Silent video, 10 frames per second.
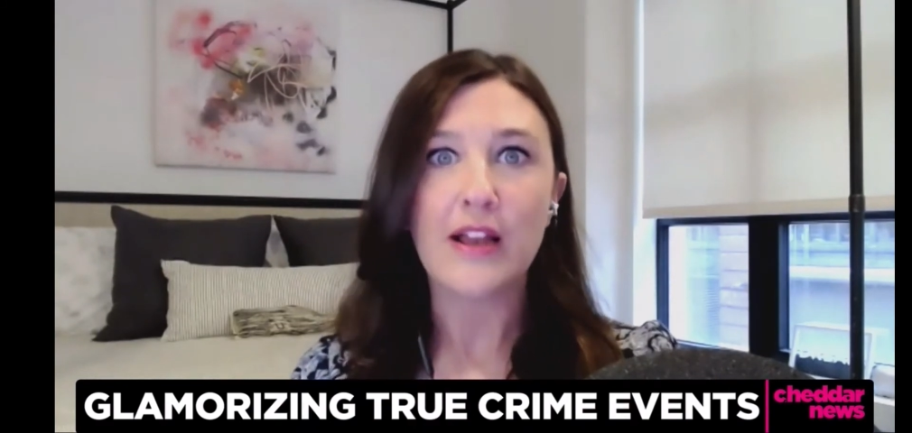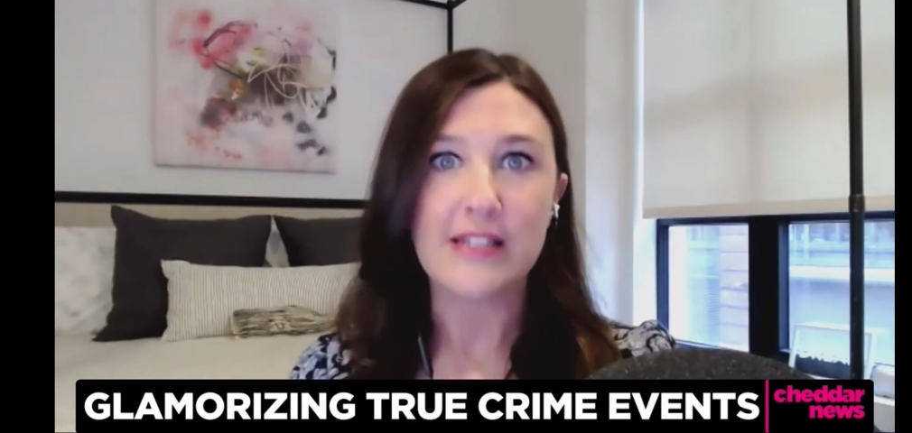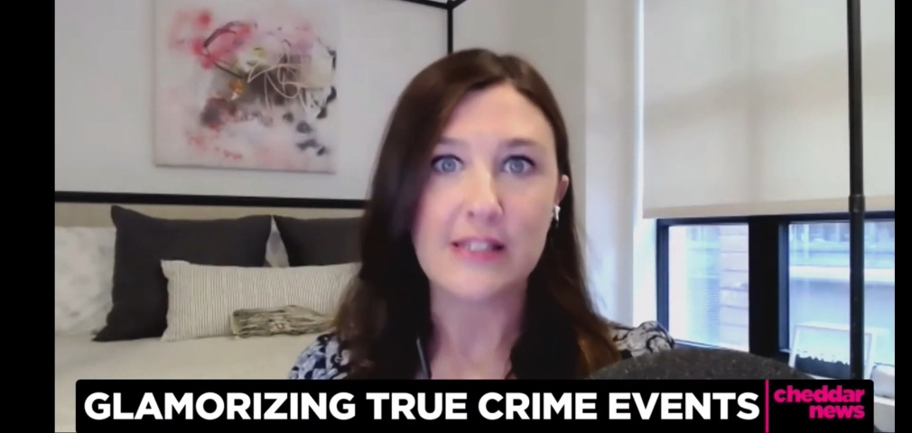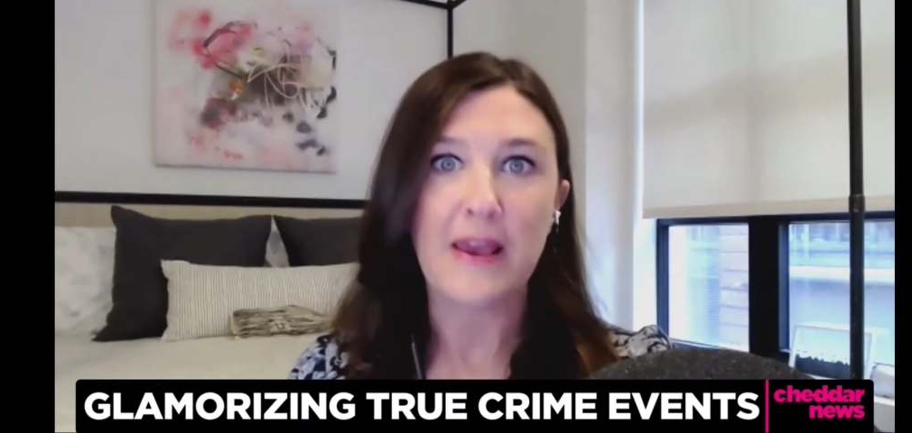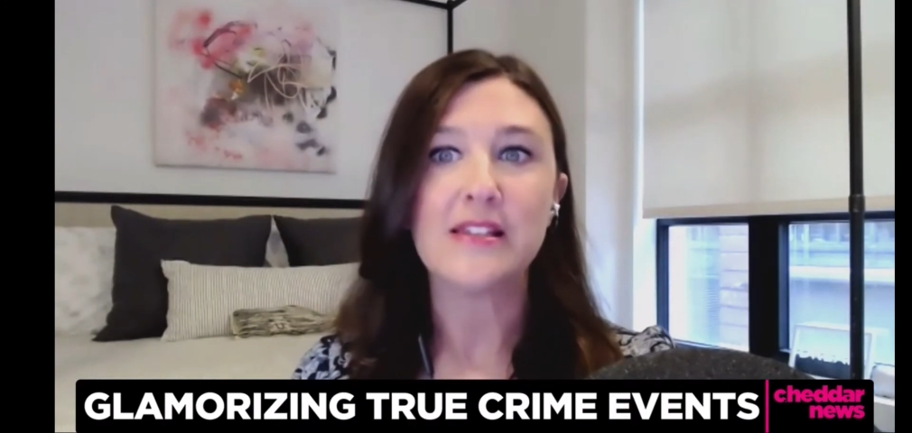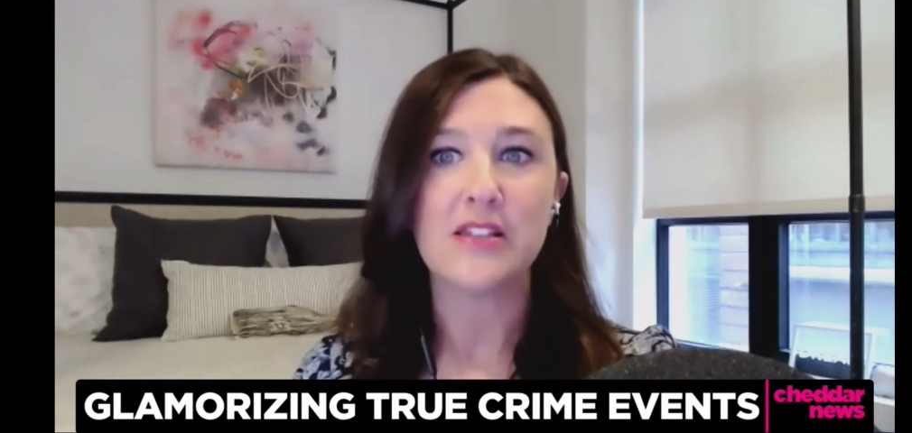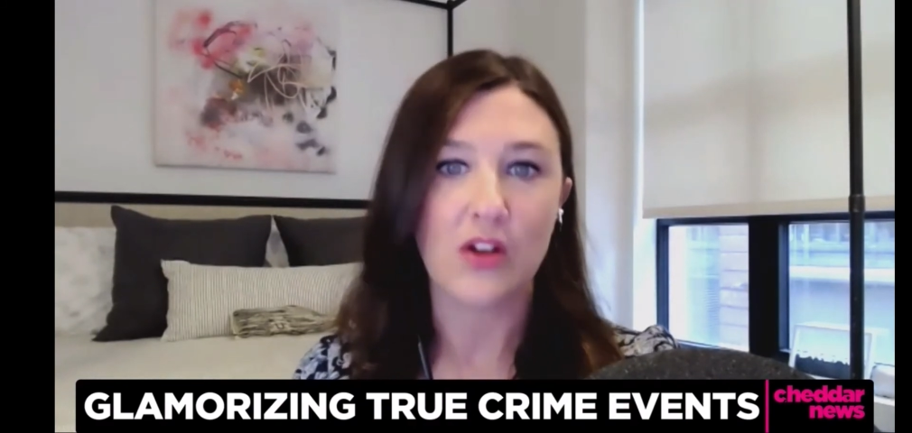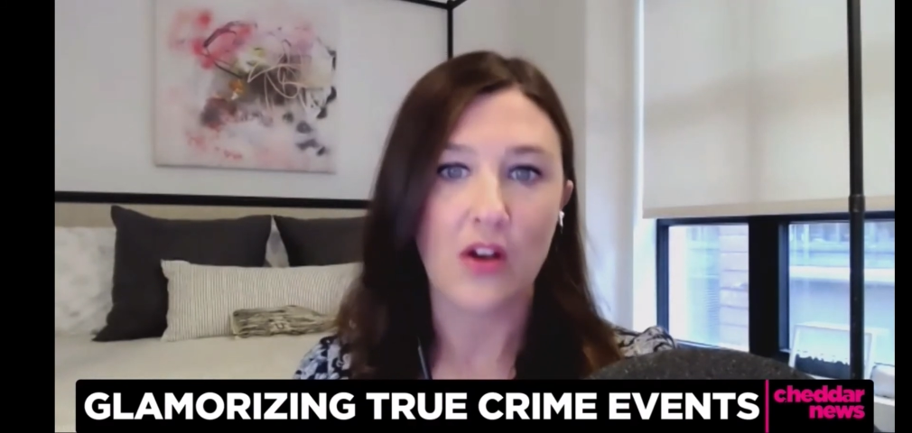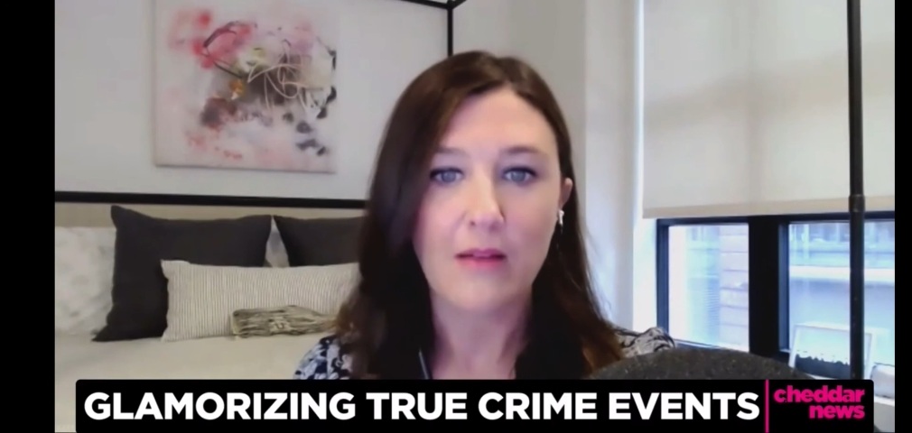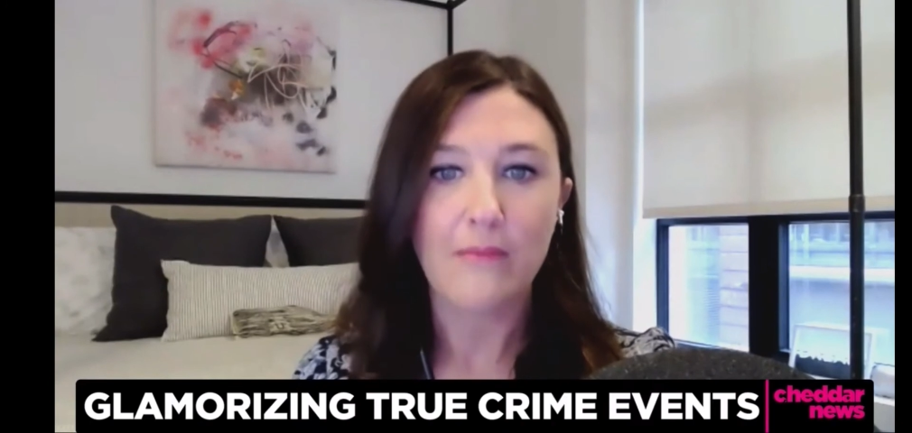a space to
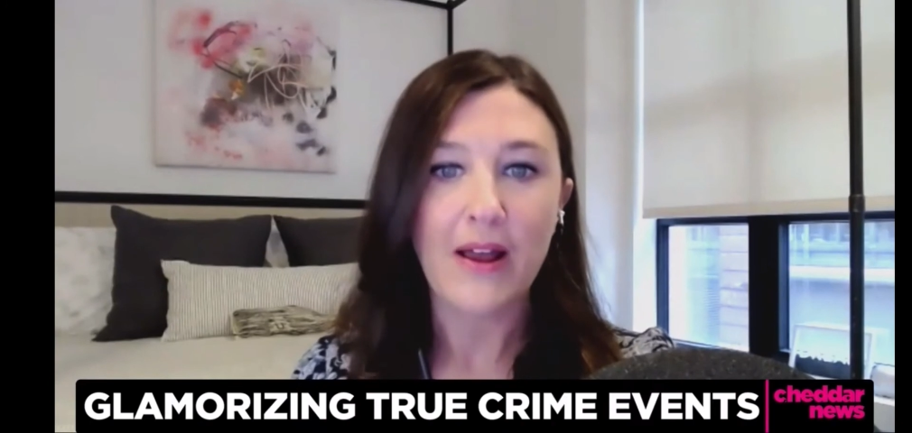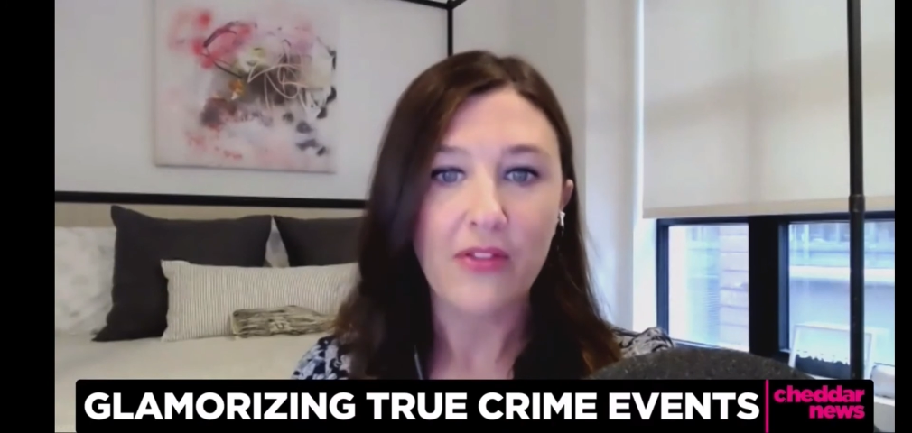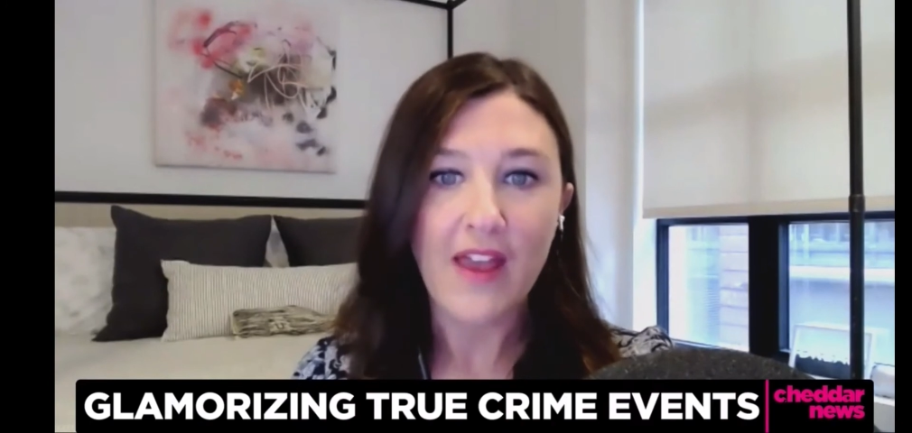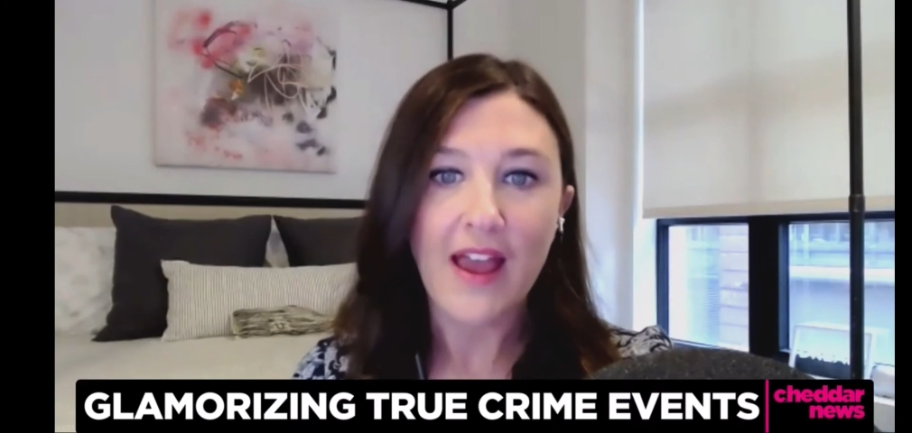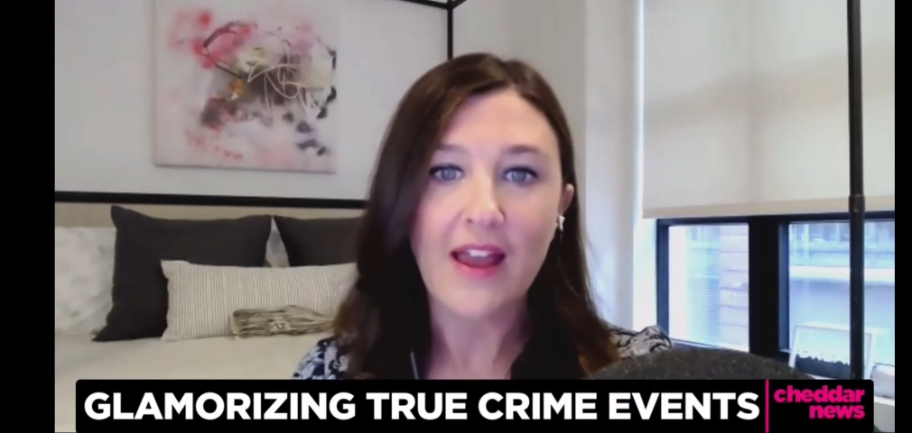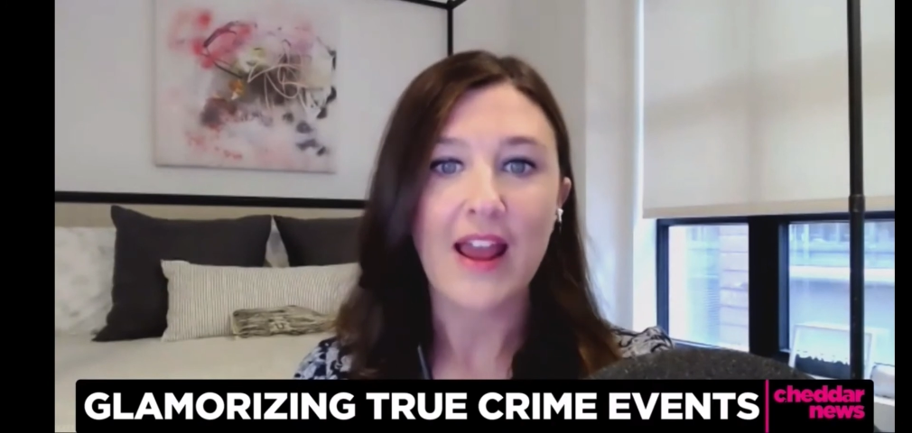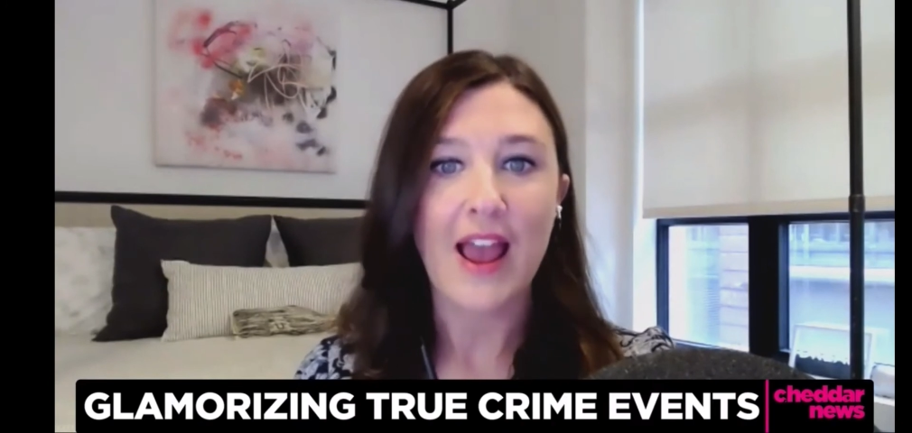talk about that,